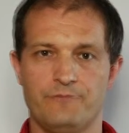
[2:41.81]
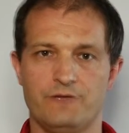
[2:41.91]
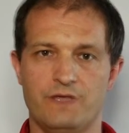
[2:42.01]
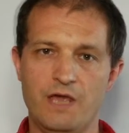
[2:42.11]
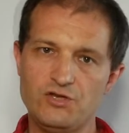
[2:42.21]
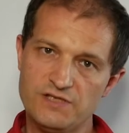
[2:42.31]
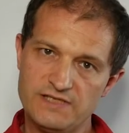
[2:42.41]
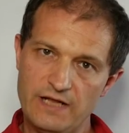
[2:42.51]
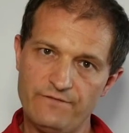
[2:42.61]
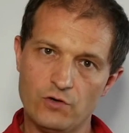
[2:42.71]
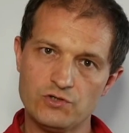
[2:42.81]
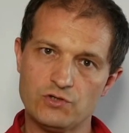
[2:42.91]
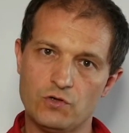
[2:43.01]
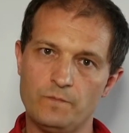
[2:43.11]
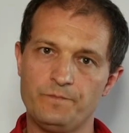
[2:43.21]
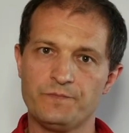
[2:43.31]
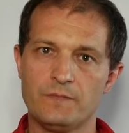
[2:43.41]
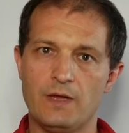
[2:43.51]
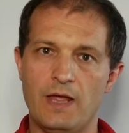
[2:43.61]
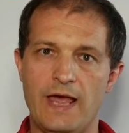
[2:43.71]
The cage itself also
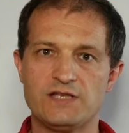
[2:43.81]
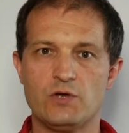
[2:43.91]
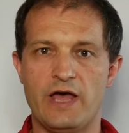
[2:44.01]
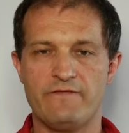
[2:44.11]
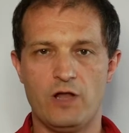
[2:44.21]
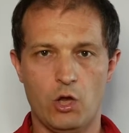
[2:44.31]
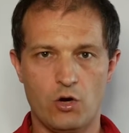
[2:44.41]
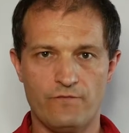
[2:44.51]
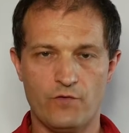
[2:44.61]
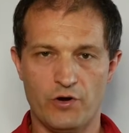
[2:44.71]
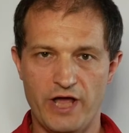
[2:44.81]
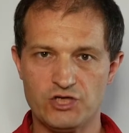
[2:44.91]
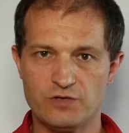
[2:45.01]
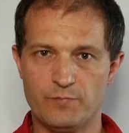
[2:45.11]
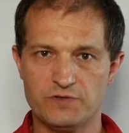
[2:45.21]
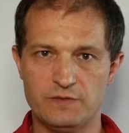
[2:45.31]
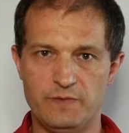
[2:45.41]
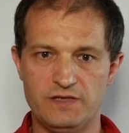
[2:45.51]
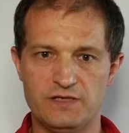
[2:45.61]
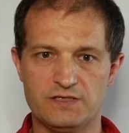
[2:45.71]
has to have a lot of connection
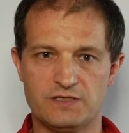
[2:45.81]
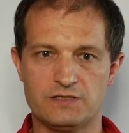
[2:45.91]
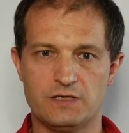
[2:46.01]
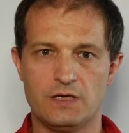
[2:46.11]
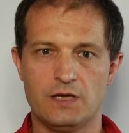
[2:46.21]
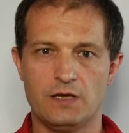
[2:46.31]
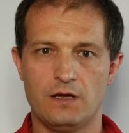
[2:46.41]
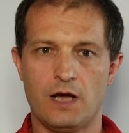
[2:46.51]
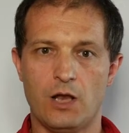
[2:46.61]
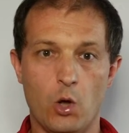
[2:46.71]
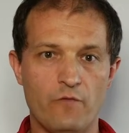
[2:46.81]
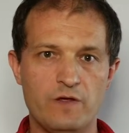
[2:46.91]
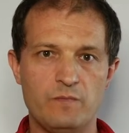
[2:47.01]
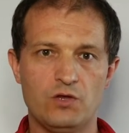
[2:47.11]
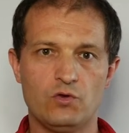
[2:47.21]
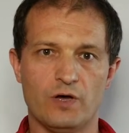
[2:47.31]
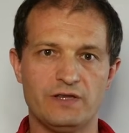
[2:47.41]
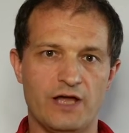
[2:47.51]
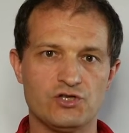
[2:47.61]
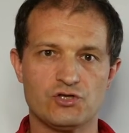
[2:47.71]
possibilities, allowing me to
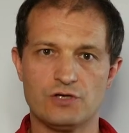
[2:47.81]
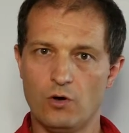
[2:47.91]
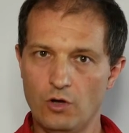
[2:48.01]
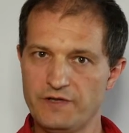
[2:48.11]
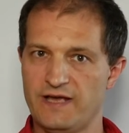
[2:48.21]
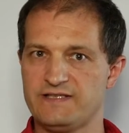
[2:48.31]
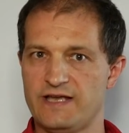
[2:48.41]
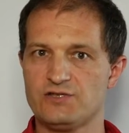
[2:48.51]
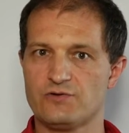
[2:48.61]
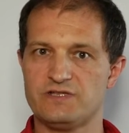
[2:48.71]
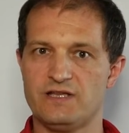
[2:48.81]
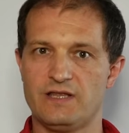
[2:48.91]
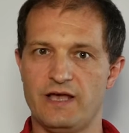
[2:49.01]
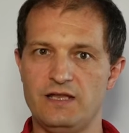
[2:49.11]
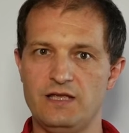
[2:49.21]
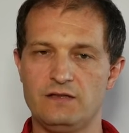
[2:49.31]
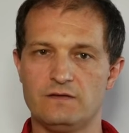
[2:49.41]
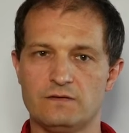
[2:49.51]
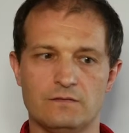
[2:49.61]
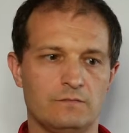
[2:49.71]
attach all the accessories that I need,
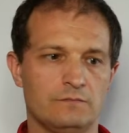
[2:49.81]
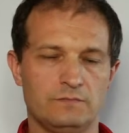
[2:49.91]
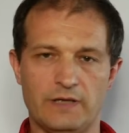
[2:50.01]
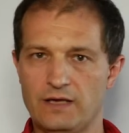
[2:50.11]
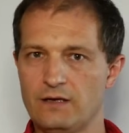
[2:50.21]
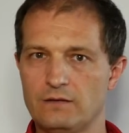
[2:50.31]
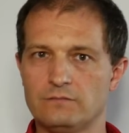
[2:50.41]
like